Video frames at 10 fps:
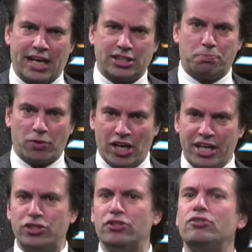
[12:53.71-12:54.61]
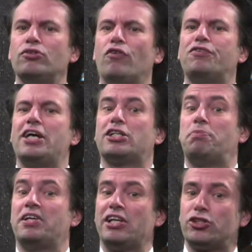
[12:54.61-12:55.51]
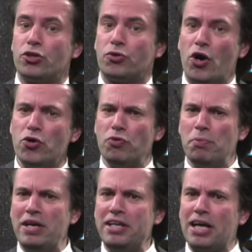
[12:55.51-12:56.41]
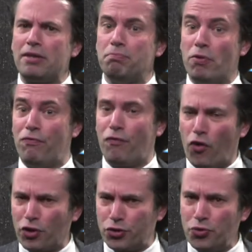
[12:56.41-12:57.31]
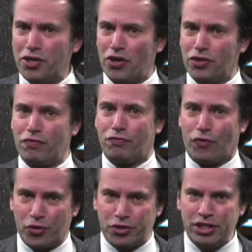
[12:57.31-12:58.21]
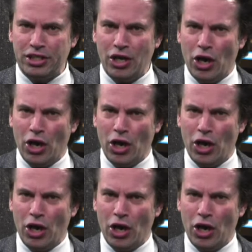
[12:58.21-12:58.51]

Extrapolation of the exponential growth would mean that before 2040,